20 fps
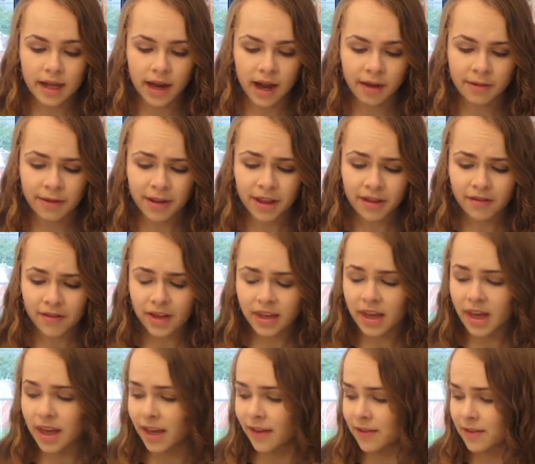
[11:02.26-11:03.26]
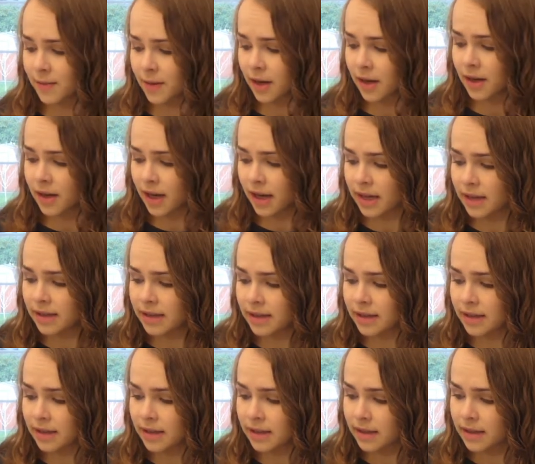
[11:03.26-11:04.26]
and I really feel like it gives me a
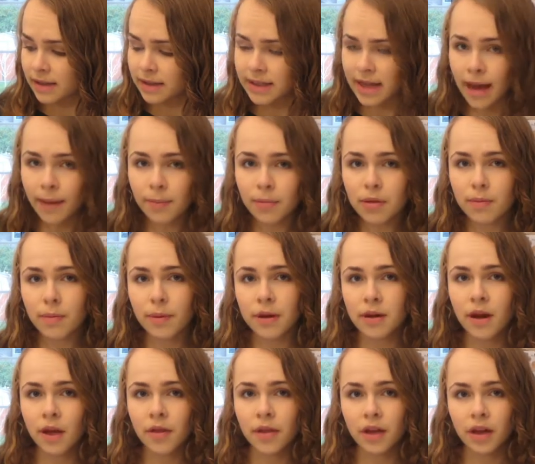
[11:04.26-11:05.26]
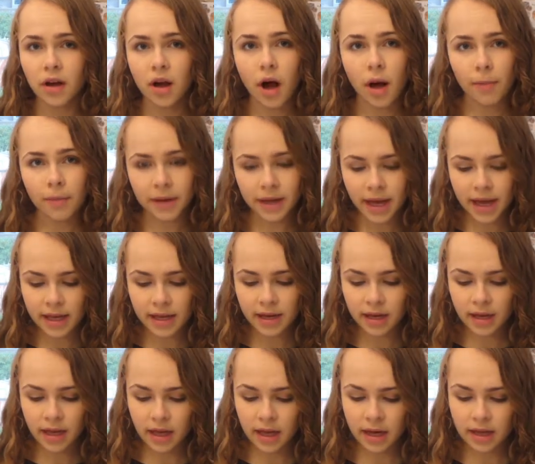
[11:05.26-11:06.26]
nice depth but nothing
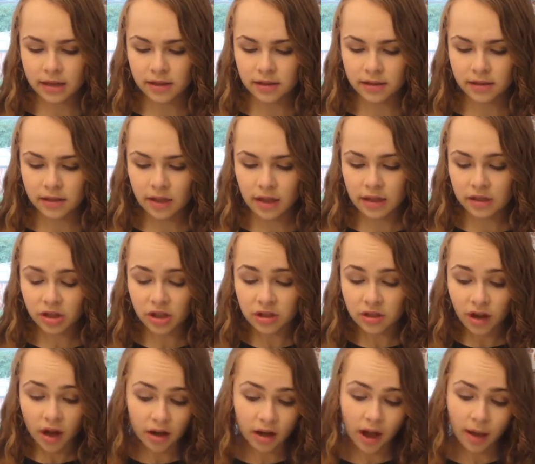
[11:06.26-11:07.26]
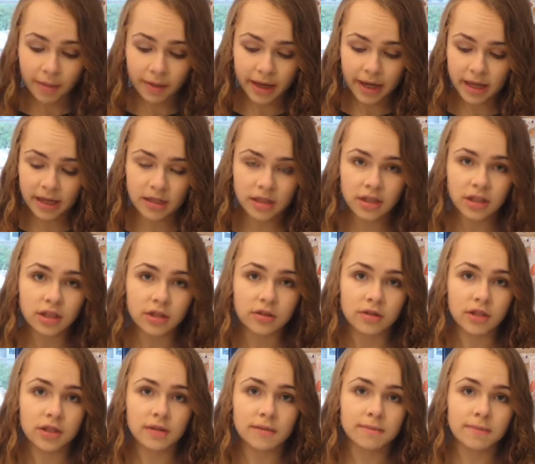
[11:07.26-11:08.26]
complicated, and it's just not complicated to do,
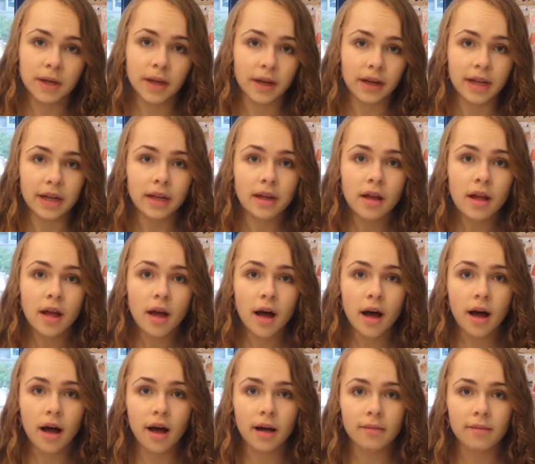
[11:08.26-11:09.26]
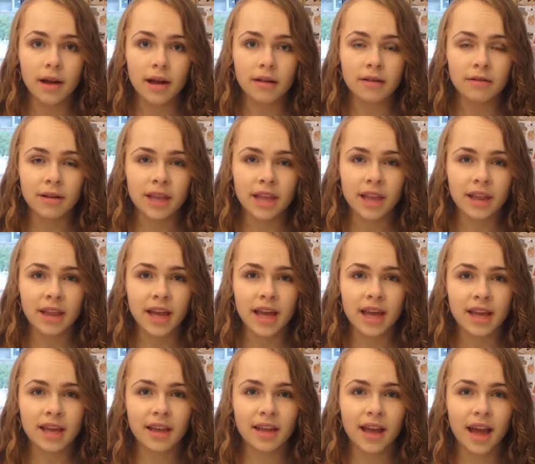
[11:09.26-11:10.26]
just period. I really
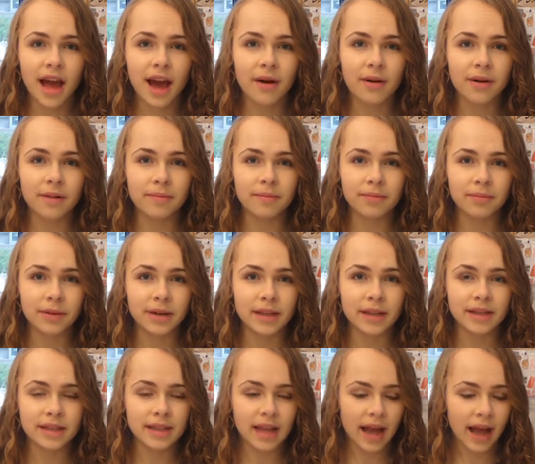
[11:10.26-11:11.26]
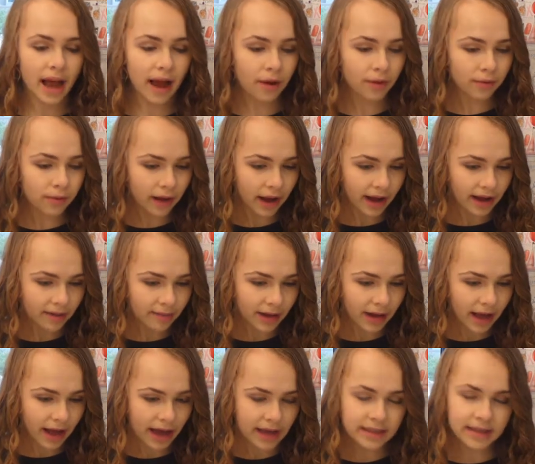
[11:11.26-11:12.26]
like how it brings out kind of
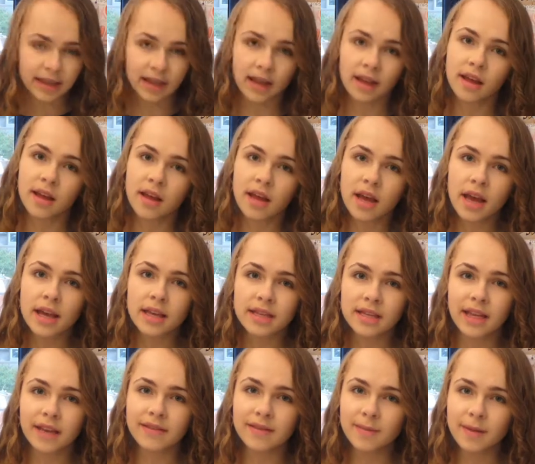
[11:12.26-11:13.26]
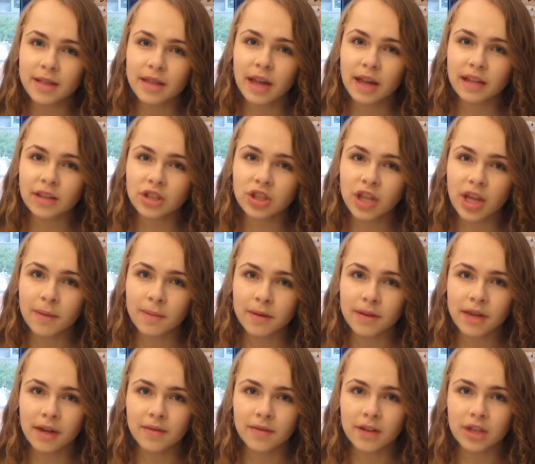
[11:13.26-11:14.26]
my eyes, like it gives me nice shape
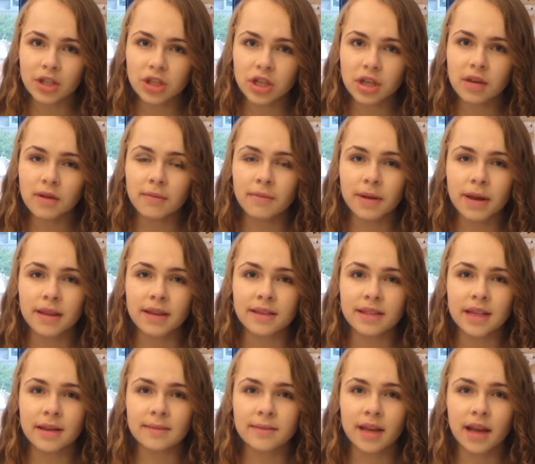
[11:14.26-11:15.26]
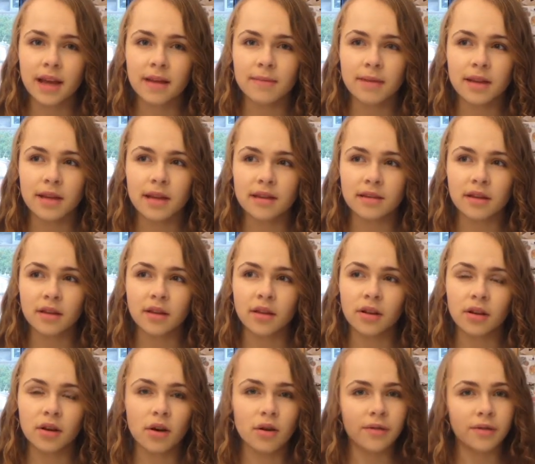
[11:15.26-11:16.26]
and definition, but at the same time it doesn't
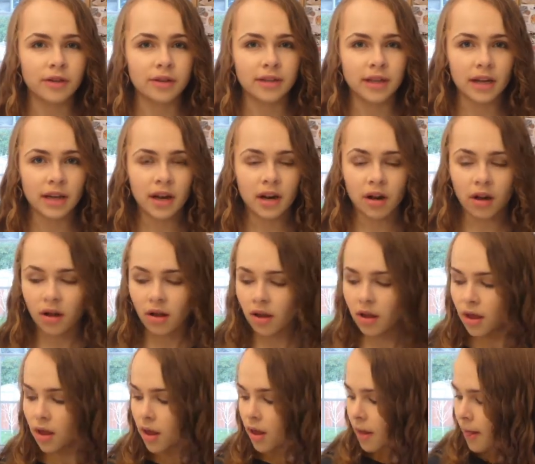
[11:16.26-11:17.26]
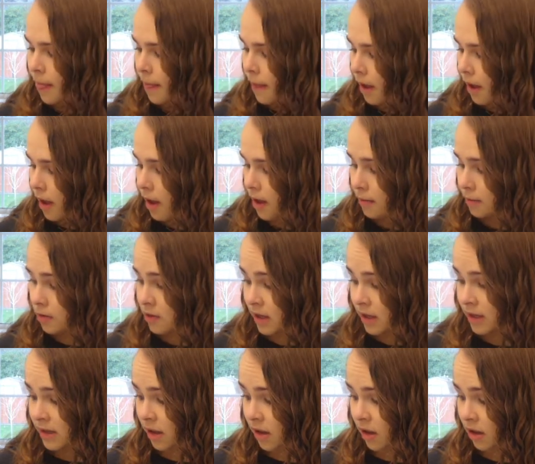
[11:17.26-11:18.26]
look overdone at all. So
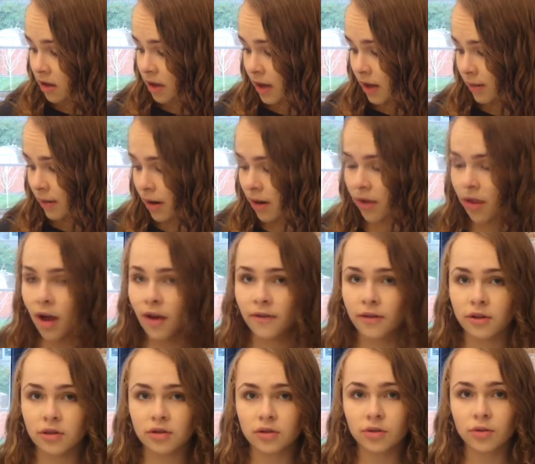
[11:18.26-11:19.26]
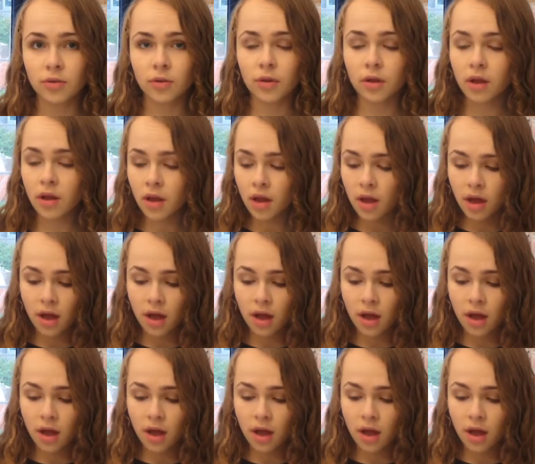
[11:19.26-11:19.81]
that is the look that I wear a lot for school.